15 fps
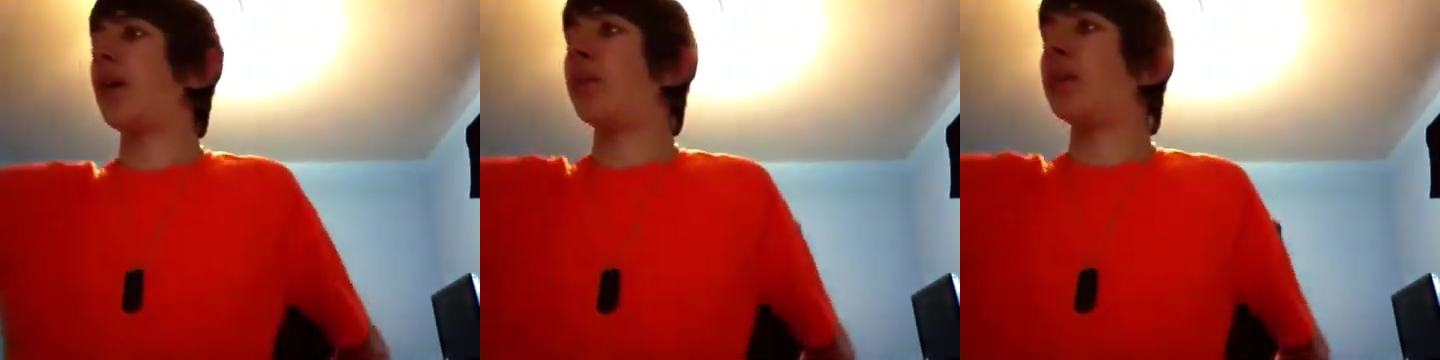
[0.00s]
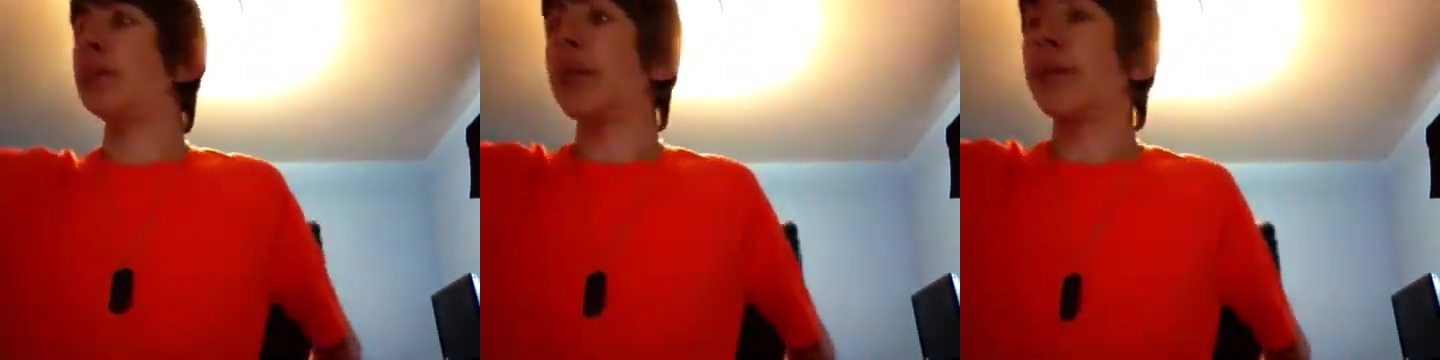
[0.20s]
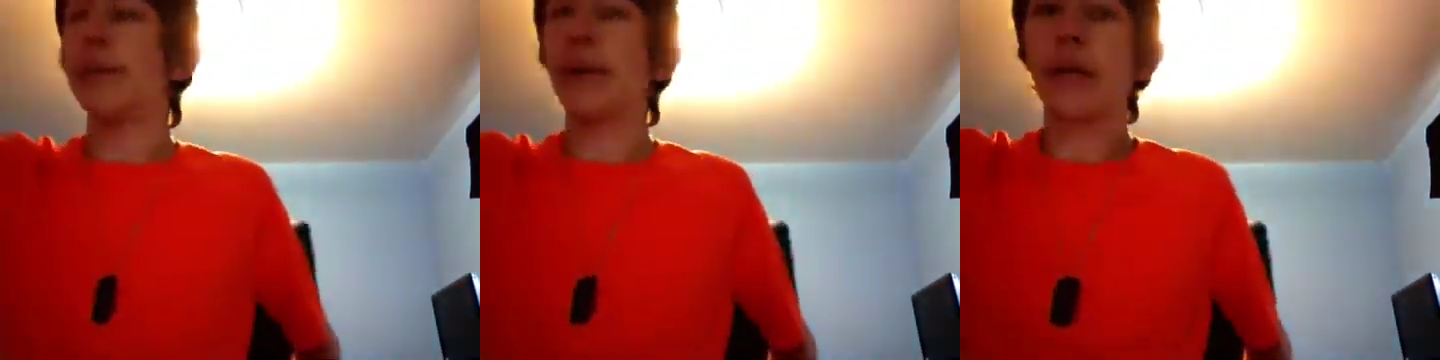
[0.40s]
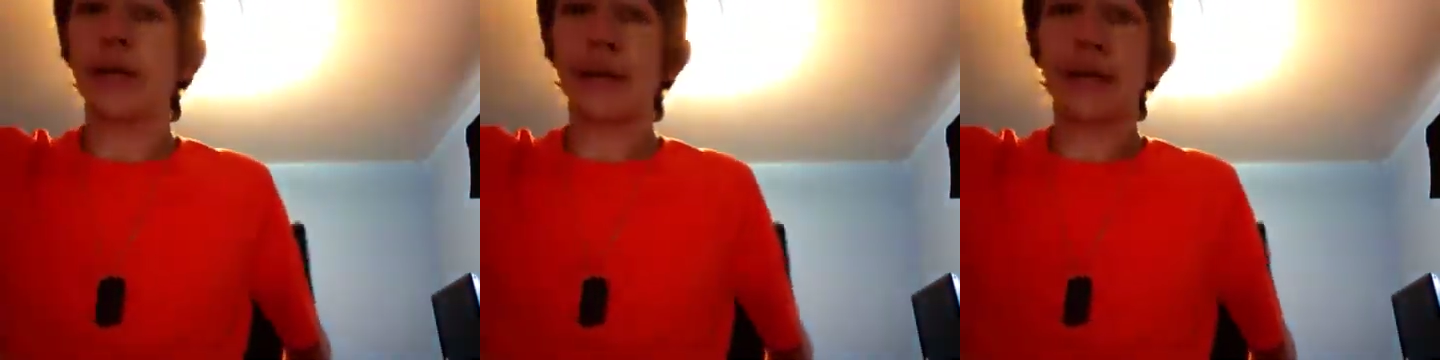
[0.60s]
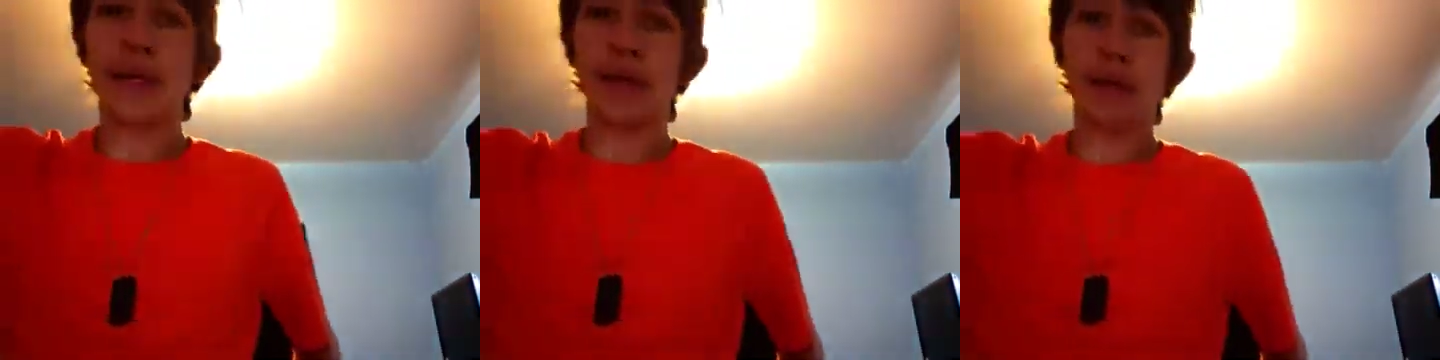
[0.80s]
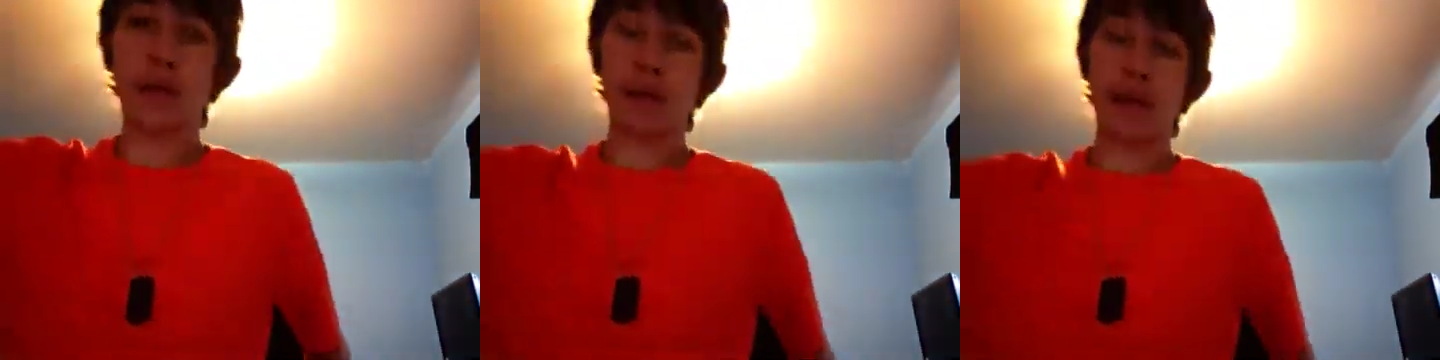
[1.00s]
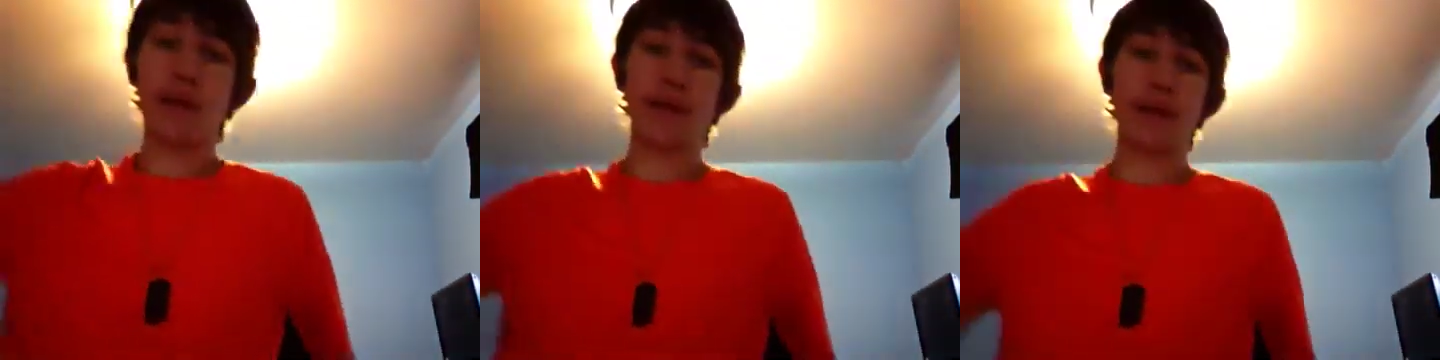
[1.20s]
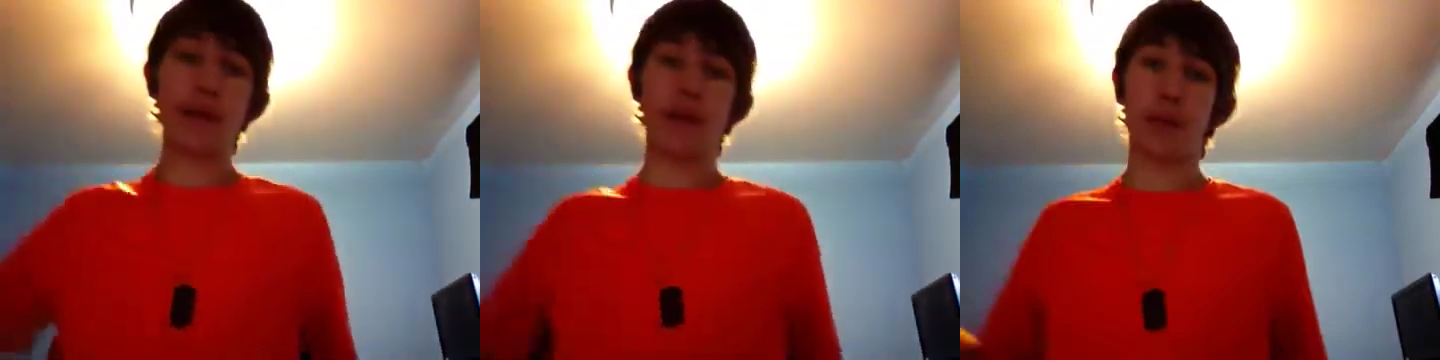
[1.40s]
Great battery. I love
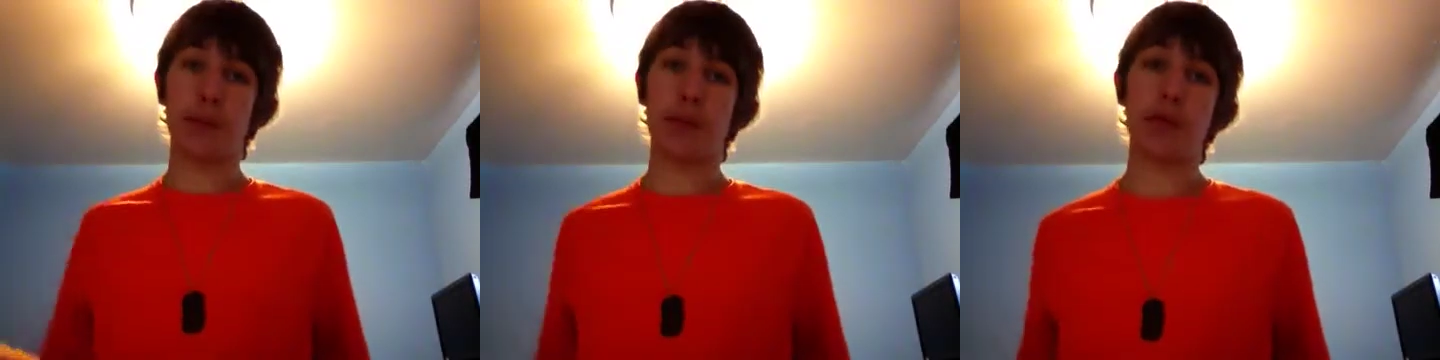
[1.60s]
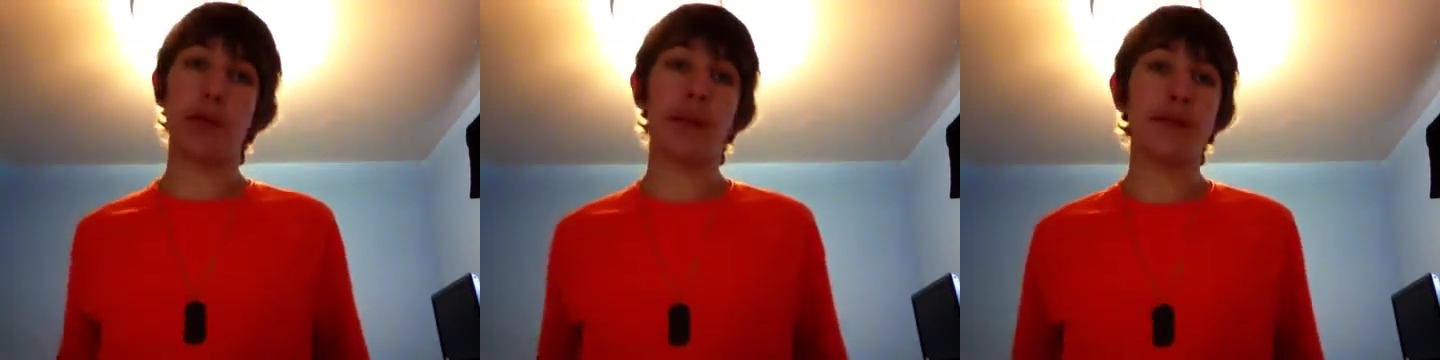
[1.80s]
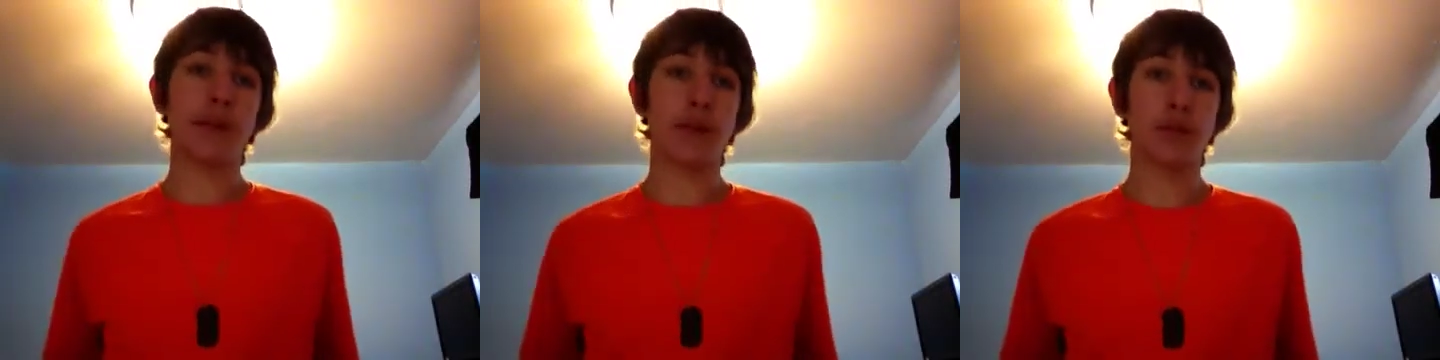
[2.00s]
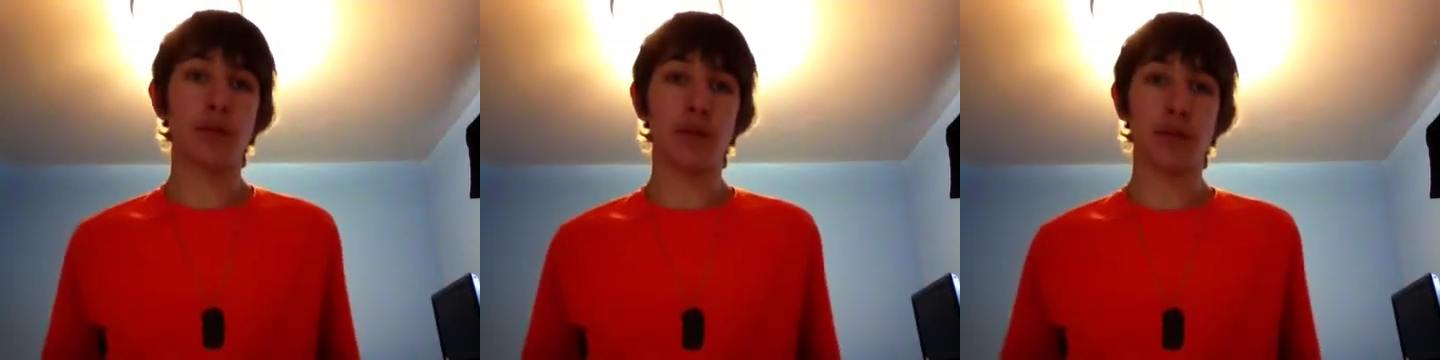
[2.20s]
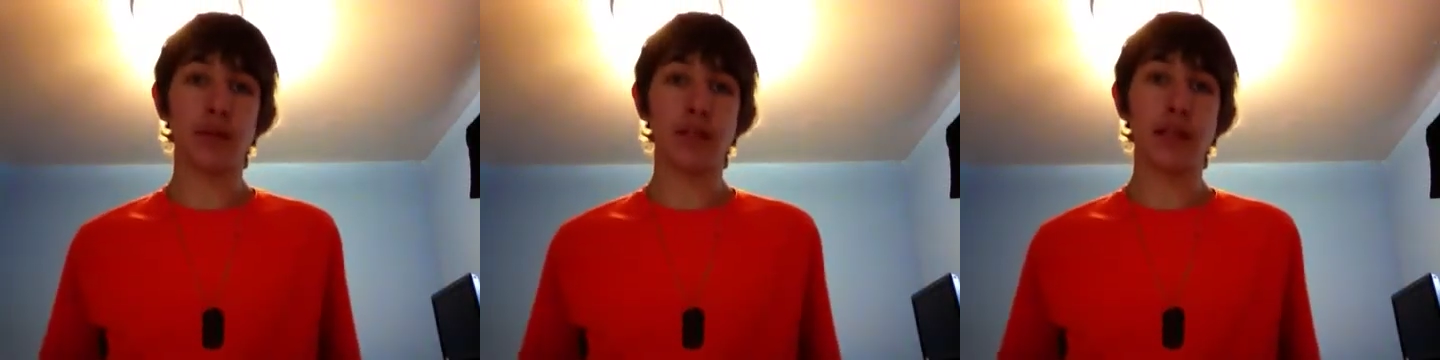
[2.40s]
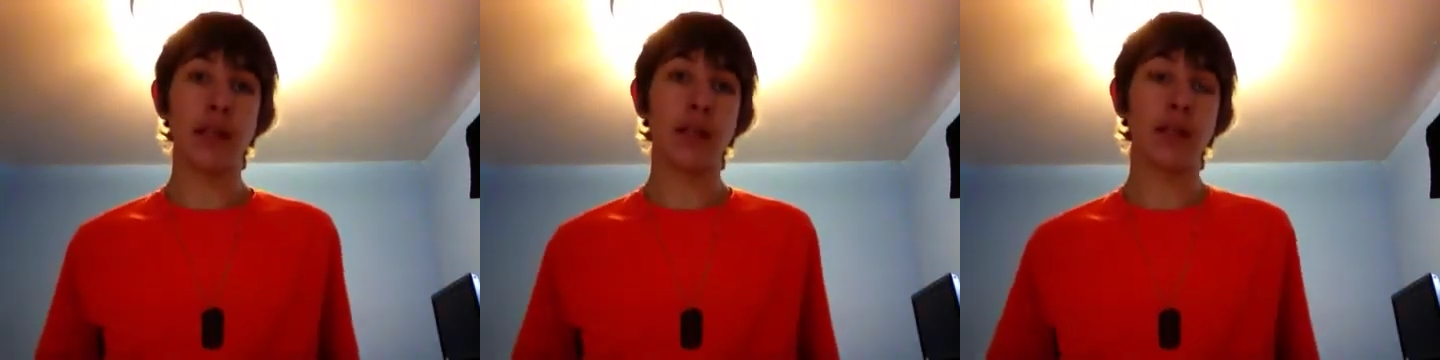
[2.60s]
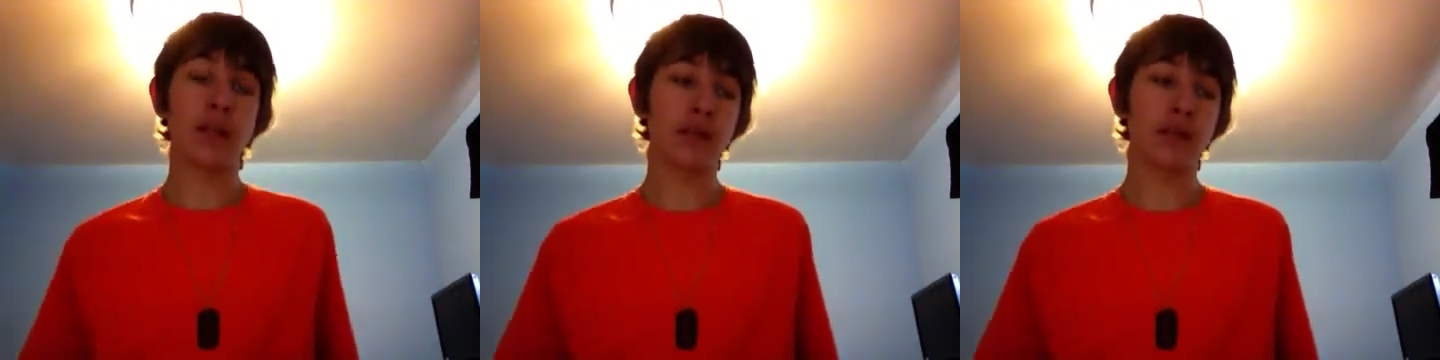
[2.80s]
it. Comes with a lifetime warranty.